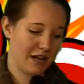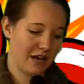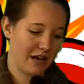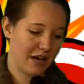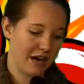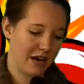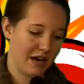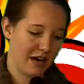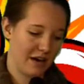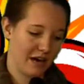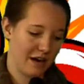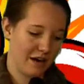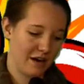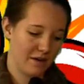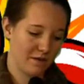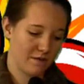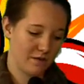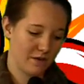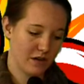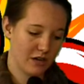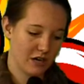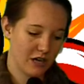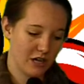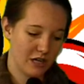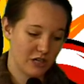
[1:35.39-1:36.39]
have
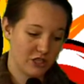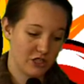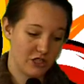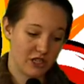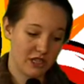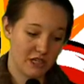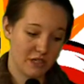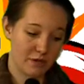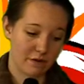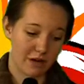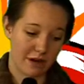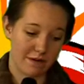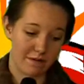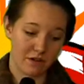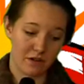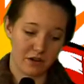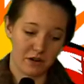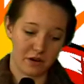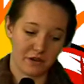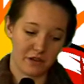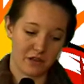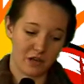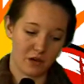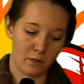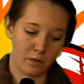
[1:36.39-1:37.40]
cheese
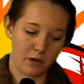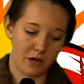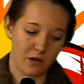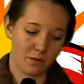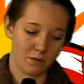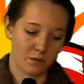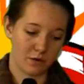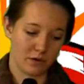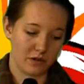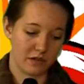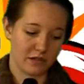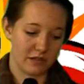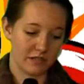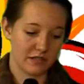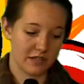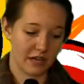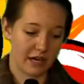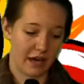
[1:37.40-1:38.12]
ravioli, wheat rolls,